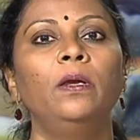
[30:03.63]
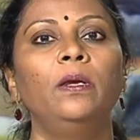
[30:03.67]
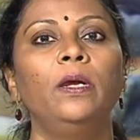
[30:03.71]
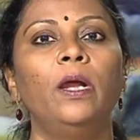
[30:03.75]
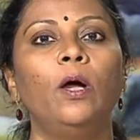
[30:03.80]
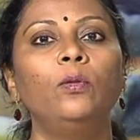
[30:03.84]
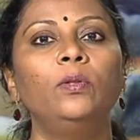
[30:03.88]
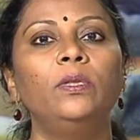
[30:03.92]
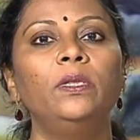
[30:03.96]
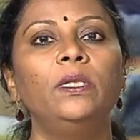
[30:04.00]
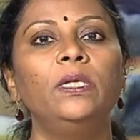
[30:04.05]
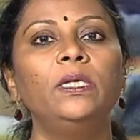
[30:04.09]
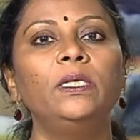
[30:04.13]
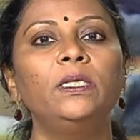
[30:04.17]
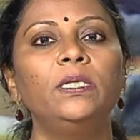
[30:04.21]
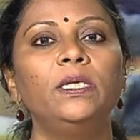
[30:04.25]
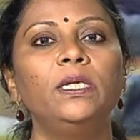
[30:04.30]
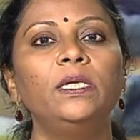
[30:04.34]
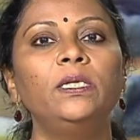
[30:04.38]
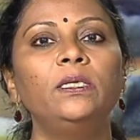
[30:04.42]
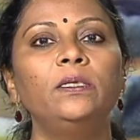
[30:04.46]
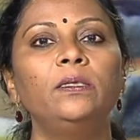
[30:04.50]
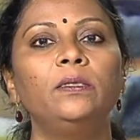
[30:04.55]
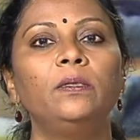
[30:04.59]
Now, this
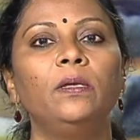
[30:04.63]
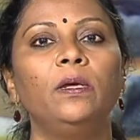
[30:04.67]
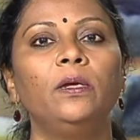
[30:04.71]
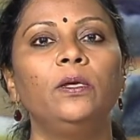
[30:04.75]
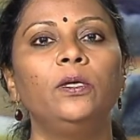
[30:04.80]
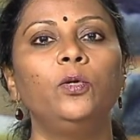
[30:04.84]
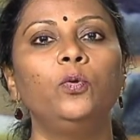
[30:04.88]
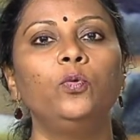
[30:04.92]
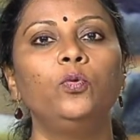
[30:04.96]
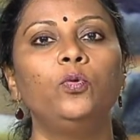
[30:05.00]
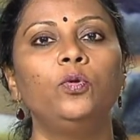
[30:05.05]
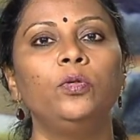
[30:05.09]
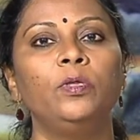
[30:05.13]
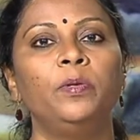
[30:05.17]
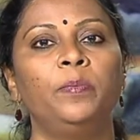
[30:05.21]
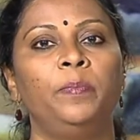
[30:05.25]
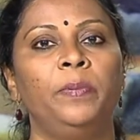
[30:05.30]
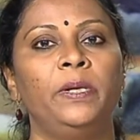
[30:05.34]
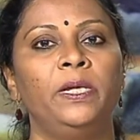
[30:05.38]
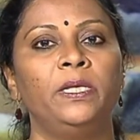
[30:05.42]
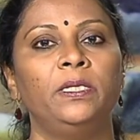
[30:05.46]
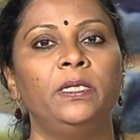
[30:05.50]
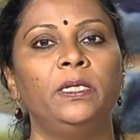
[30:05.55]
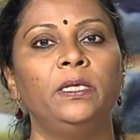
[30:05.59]
is due to the
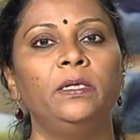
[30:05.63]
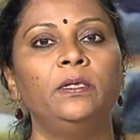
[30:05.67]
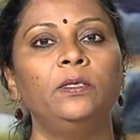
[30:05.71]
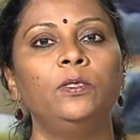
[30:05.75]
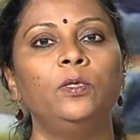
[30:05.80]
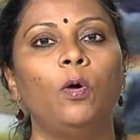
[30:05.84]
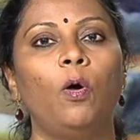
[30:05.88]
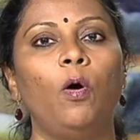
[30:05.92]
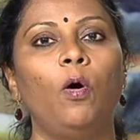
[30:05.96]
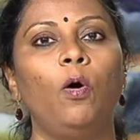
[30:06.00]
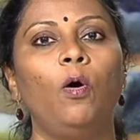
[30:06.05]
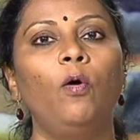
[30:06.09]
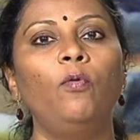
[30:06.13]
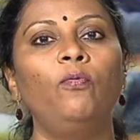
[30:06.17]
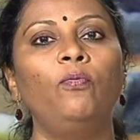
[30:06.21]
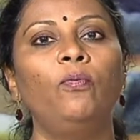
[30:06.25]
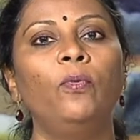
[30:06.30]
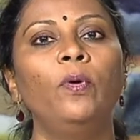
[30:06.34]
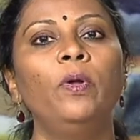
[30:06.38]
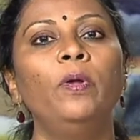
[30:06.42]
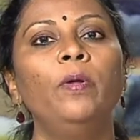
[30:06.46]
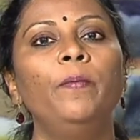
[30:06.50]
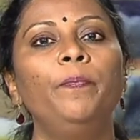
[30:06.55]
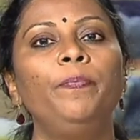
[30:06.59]
presence of
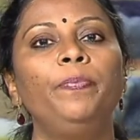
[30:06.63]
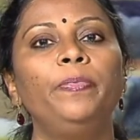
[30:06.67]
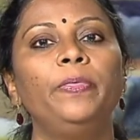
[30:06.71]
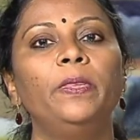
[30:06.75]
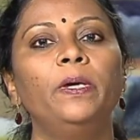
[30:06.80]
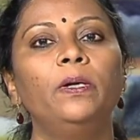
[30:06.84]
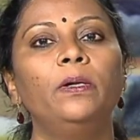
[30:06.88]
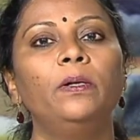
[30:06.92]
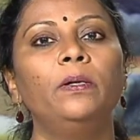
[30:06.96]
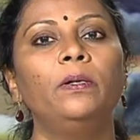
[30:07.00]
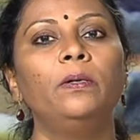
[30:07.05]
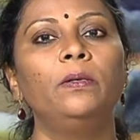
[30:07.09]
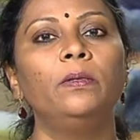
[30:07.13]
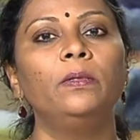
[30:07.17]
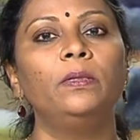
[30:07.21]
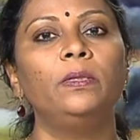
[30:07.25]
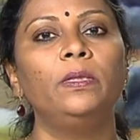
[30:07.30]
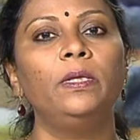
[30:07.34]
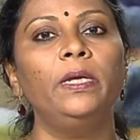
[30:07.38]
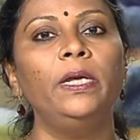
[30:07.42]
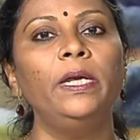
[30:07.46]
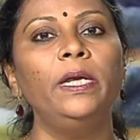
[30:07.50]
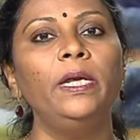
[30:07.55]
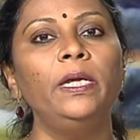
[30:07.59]
the
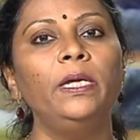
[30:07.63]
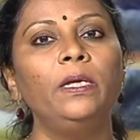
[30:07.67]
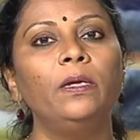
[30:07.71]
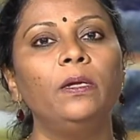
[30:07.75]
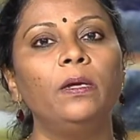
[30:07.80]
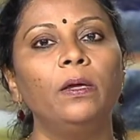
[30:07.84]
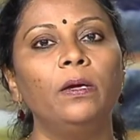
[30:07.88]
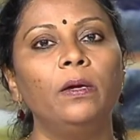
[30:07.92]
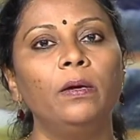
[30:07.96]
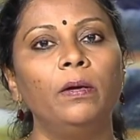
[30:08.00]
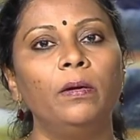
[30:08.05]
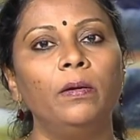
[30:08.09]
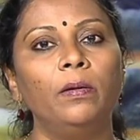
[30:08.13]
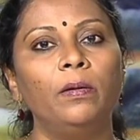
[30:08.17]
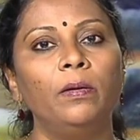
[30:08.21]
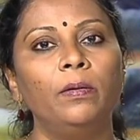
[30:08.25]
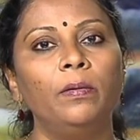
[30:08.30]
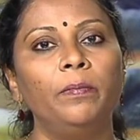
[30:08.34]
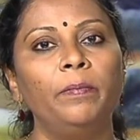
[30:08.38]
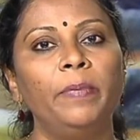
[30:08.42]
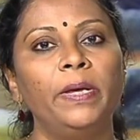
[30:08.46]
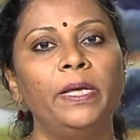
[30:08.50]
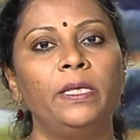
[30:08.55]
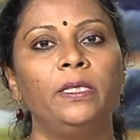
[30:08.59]
three
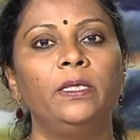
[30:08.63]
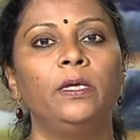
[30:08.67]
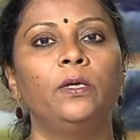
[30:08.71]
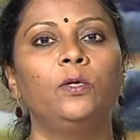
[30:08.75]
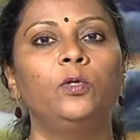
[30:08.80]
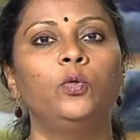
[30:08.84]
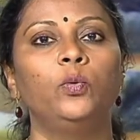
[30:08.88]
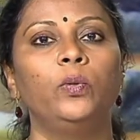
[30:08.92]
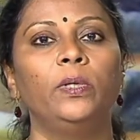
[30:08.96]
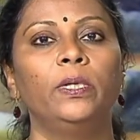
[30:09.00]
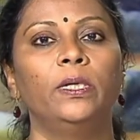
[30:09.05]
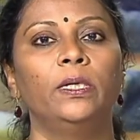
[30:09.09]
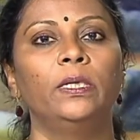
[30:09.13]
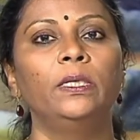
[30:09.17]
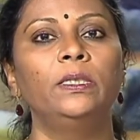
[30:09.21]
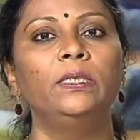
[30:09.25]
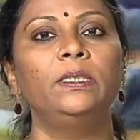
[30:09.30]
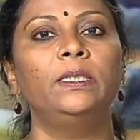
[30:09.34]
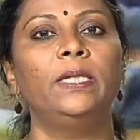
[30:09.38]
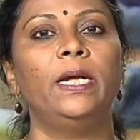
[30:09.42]
basic sugars,